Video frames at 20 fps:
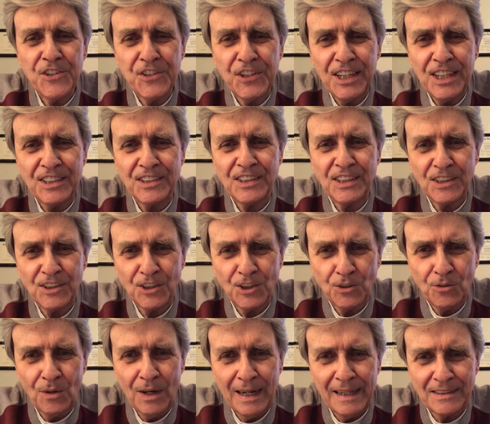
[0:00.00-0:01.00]
Jesus
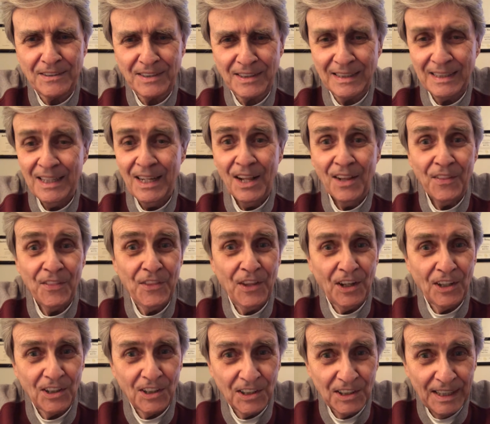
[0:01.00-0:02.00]
Christ,
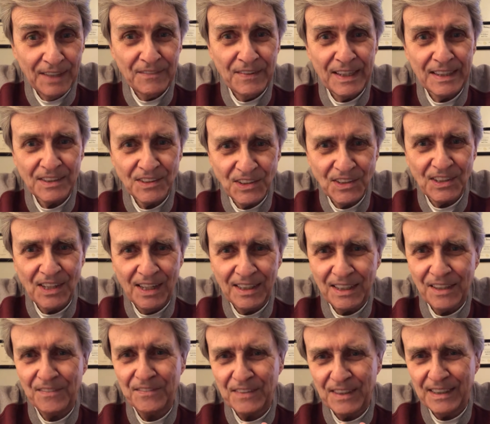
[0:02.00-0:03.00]
the living
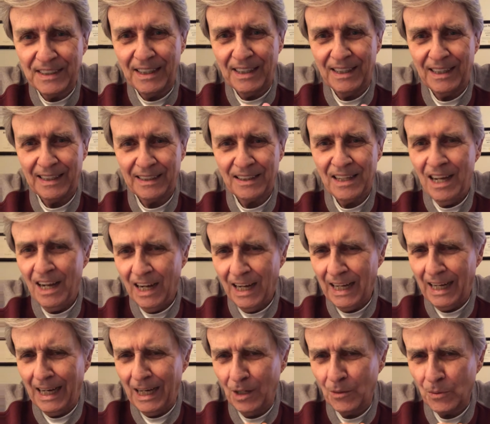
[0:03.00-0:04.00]
Son of God,
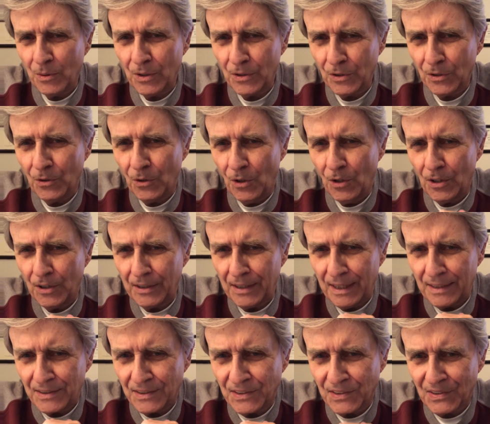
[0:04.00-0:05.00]
our Lord
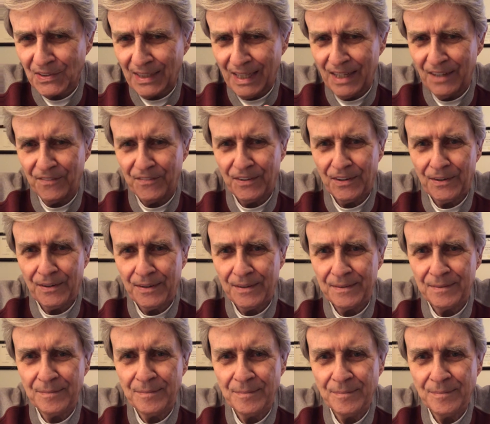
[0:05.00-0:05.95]
and Savior.